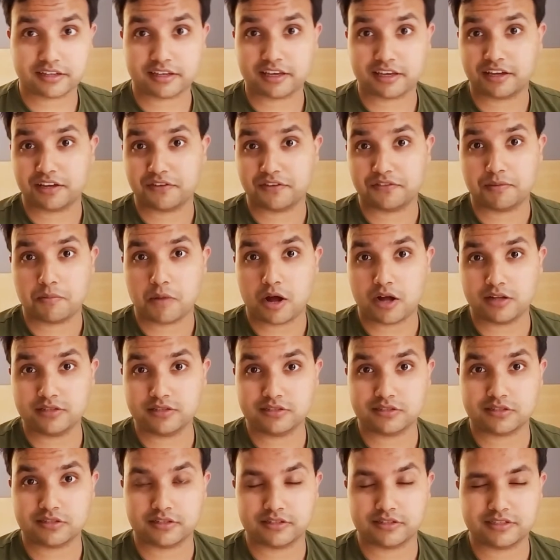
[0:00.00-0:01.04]
King of the
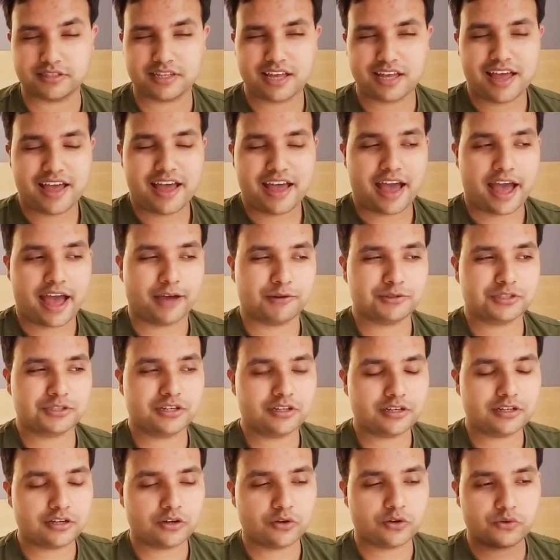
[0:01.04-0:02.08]
Monsters. I was
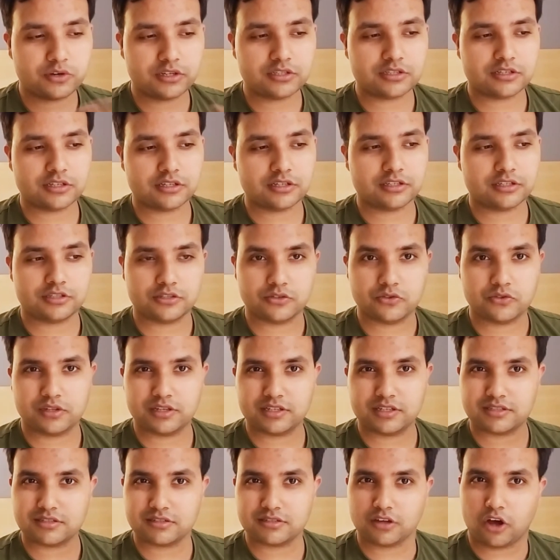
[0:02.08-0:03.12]
gonna originally do
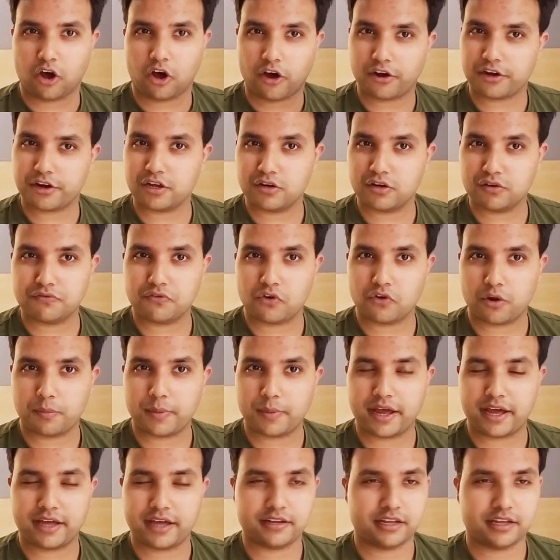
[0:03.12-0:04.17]
this audio
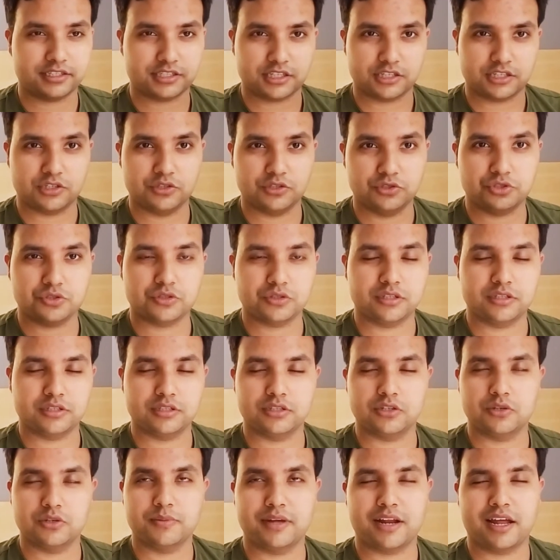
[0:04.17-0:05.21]
format as I usually
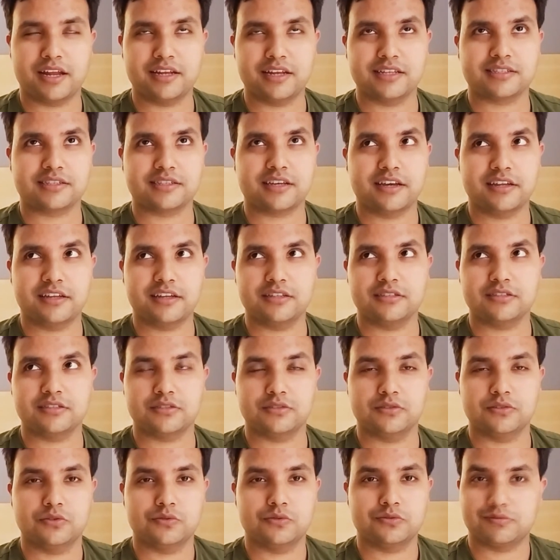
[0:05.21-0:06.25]
do, I decided
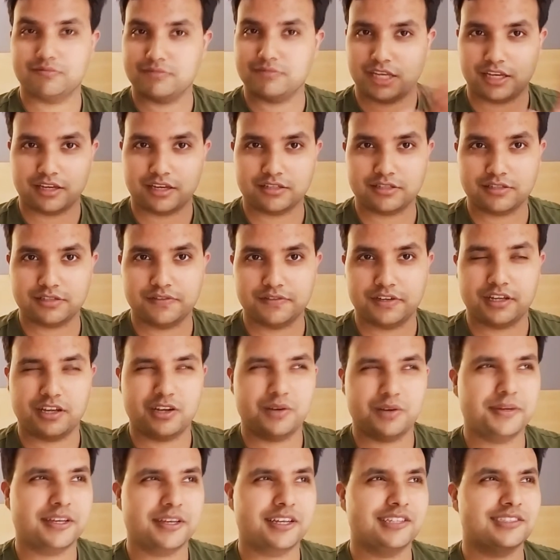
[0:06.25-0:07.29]
to take it to
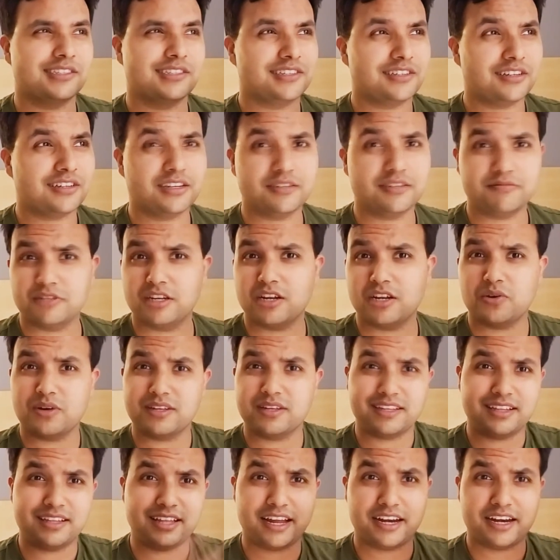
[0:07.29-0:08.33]
video because I thought, you know what,
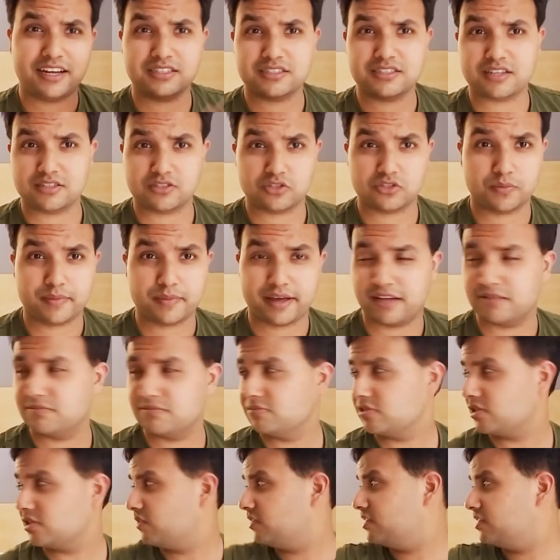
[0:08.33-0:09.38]
the lighting's not so bad.
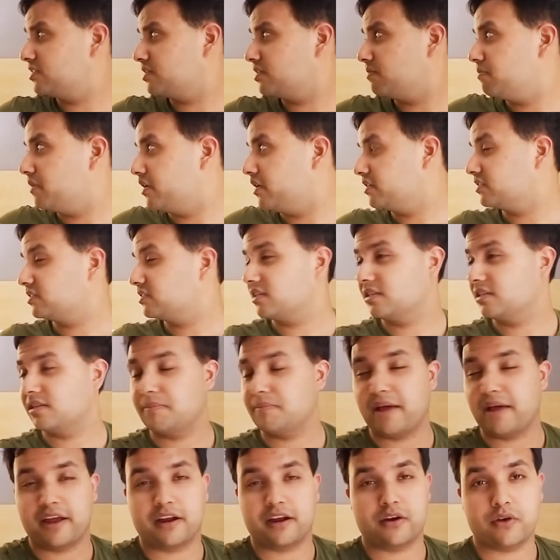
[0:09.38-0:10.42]
So there's a burst in the
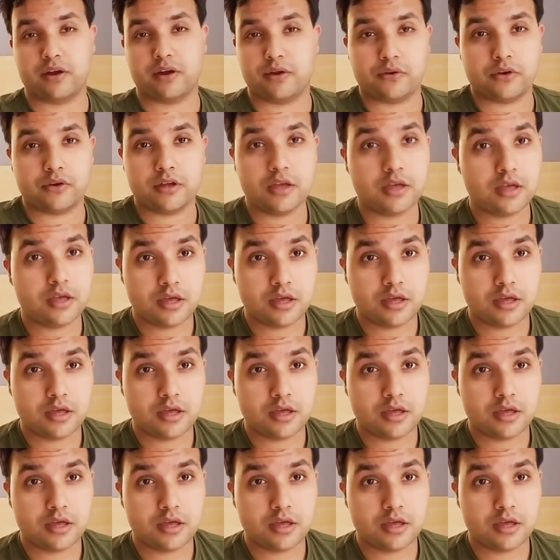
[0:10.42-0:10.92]
background.